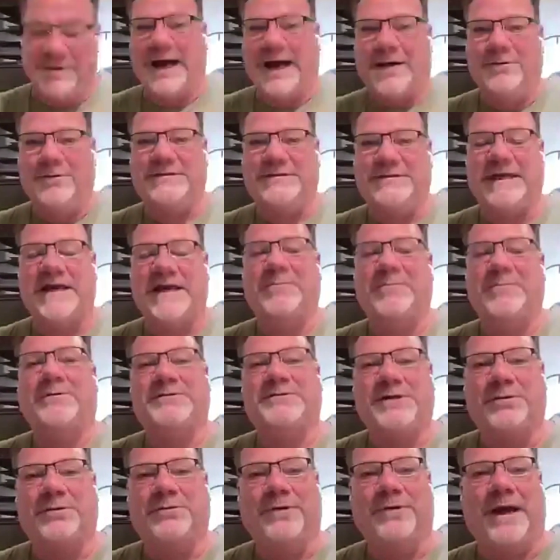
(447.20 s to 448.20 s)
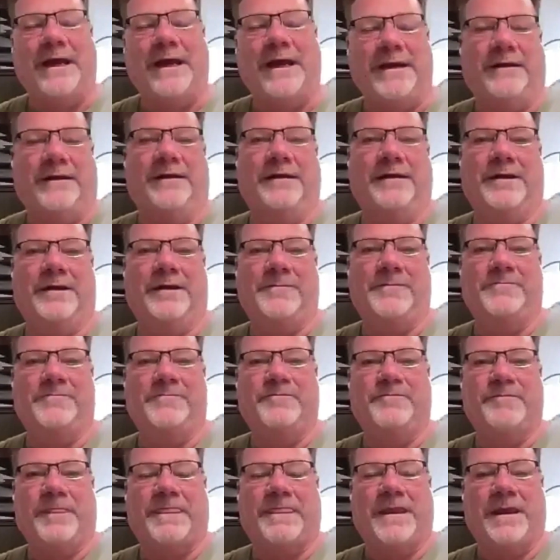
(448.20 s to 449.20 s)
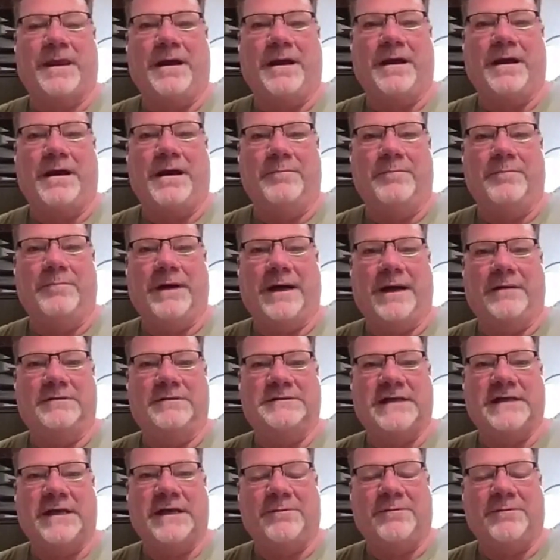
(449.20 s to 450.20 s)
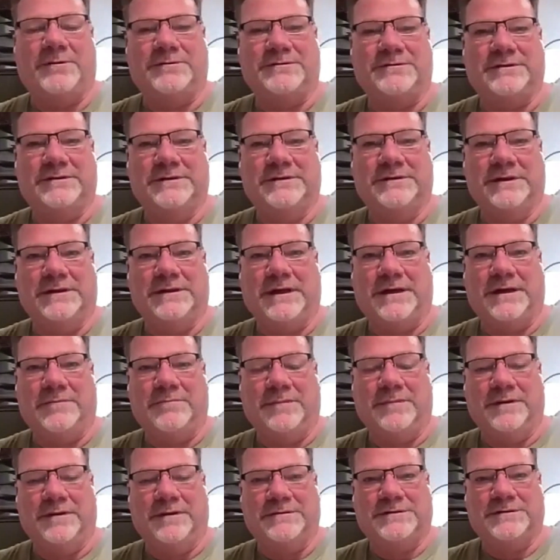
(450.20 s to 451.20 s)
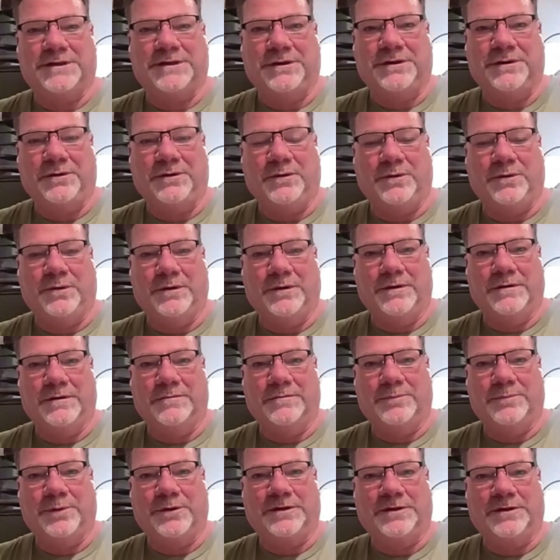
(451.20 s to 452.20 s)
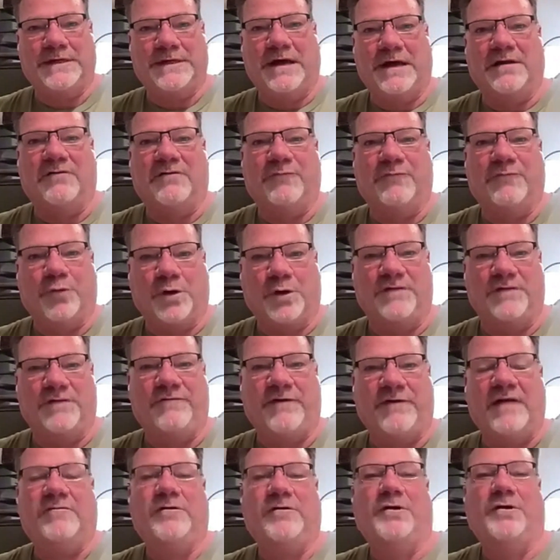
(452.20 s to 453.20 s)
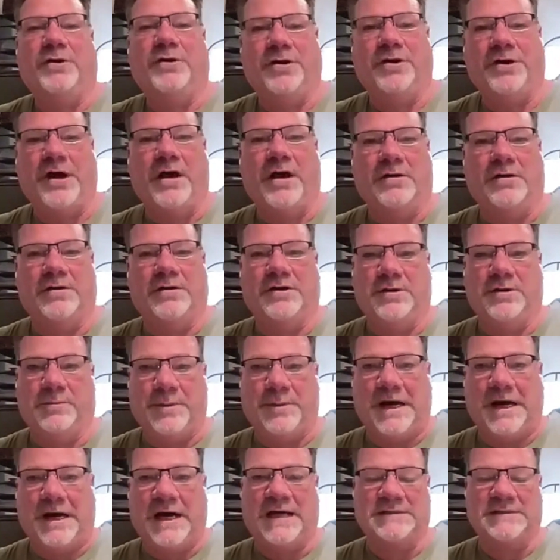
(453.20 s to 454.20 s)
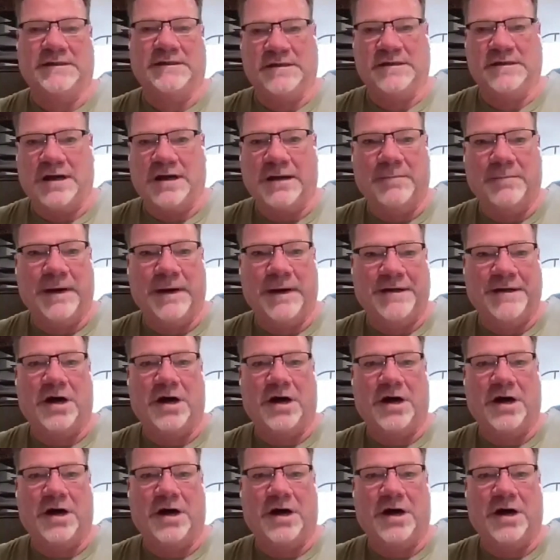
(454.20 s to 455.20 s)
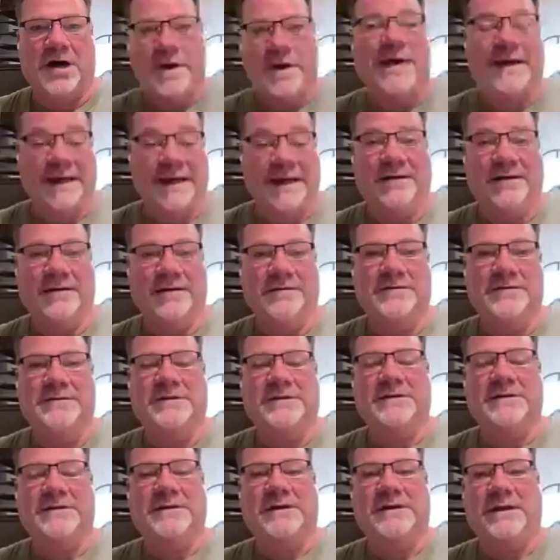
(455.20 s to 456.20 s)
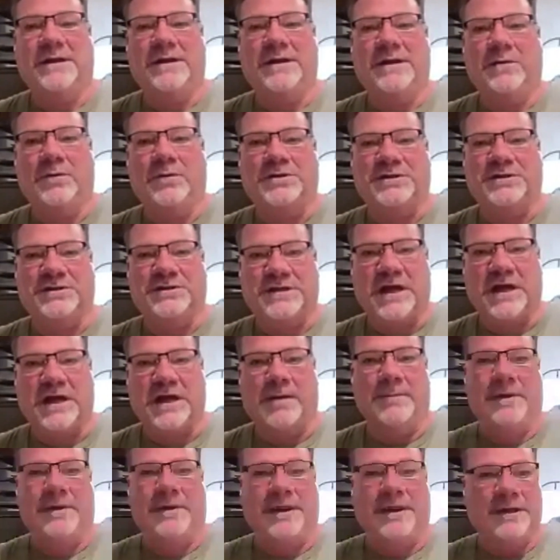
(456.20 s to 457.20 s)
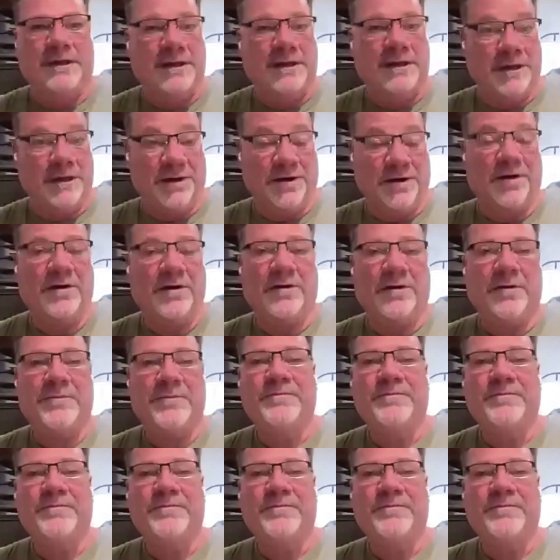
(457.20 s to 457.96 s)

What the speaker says: I was able to write. I was able to put down a $4,500 deposit on my daughter's wedding, which is coming in a year,